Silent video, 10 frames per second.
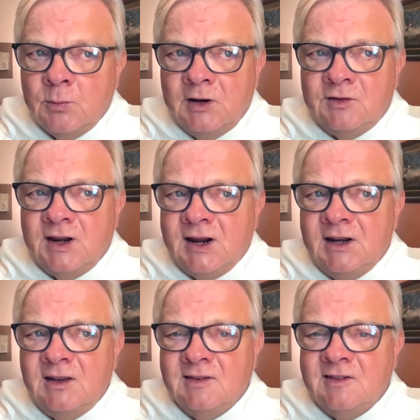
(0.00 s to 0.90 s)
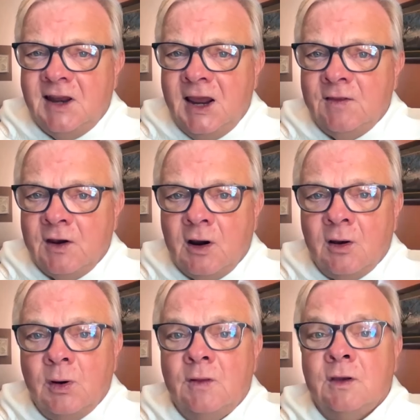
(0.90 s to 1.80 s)
but he said, I didn't stay there.
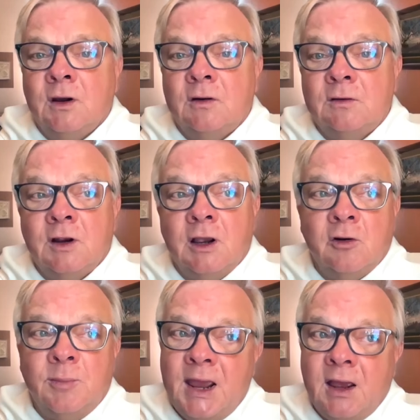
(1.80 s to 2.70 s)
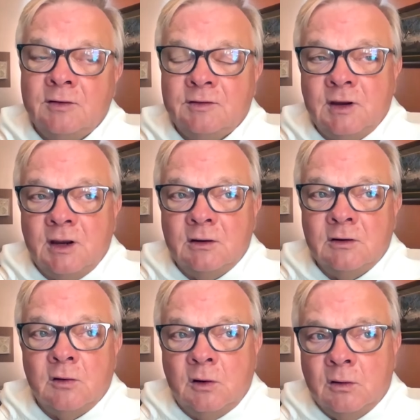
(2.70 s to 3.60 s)
I went there to go to mass
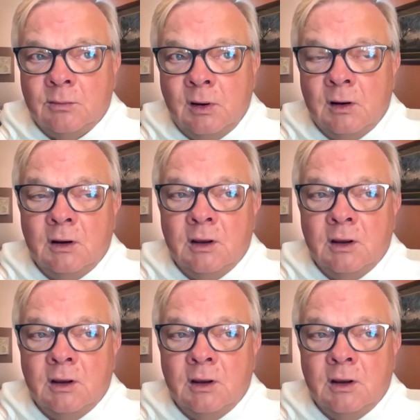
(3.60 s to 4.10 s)
and go home.